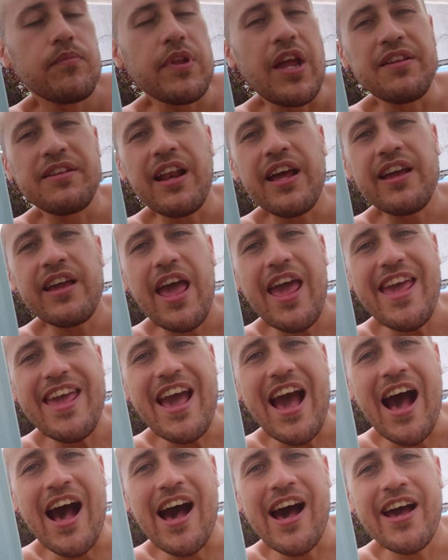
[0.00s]
It's like
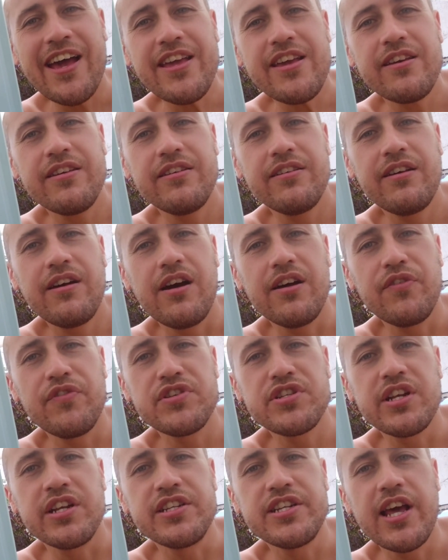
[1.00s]
AI,
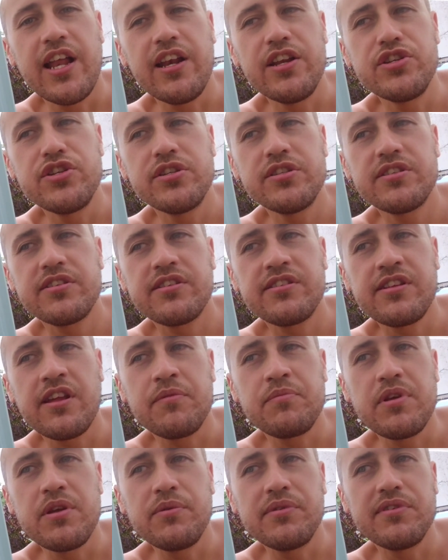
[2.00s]
artificial intelligence,
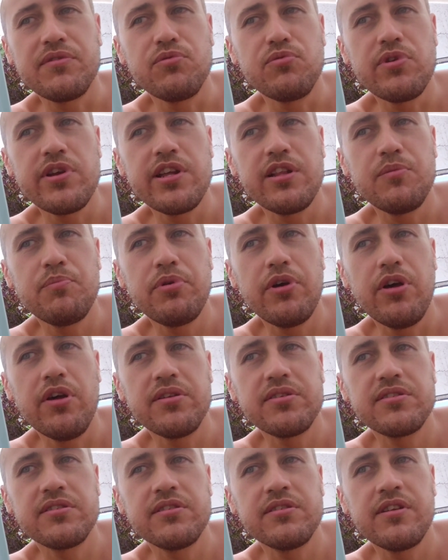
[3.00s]
except he was a real
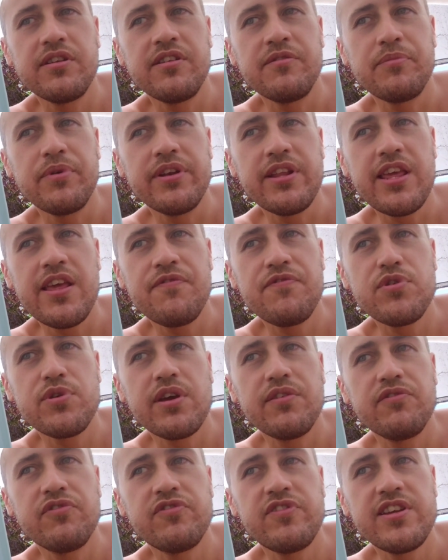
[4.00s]
person, but if you
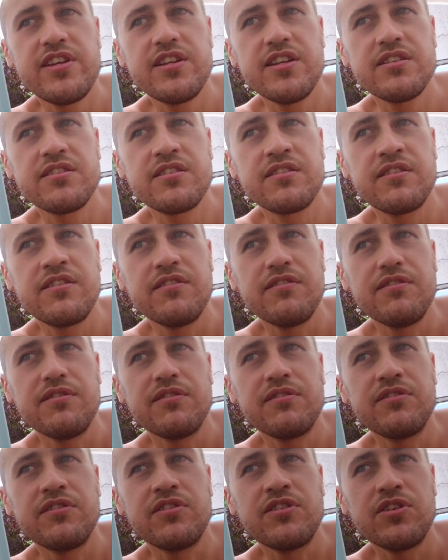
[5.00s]
can feed it
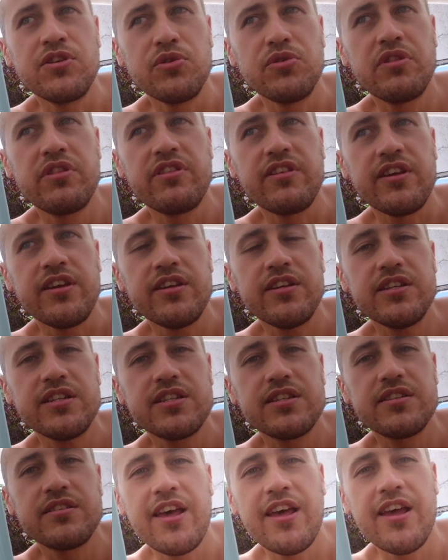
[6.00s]
the good
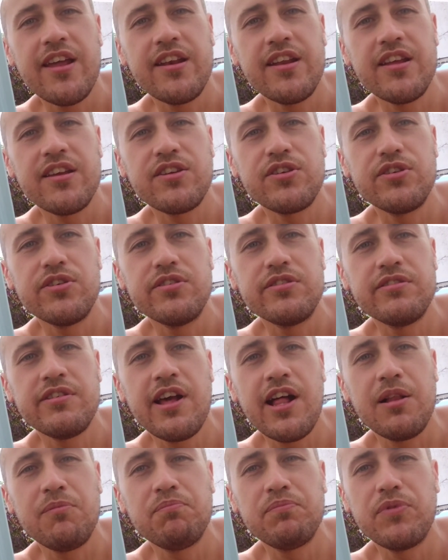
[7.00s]
things, then it could
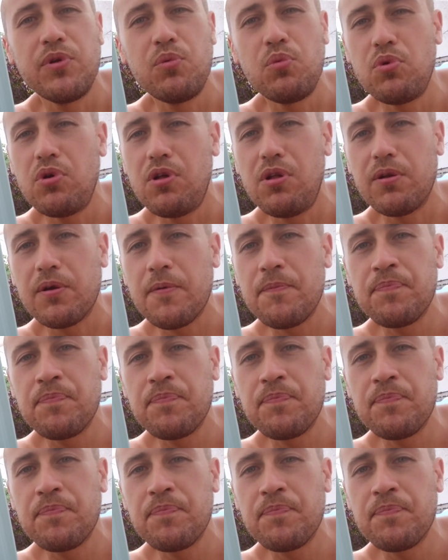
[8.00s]
help the world.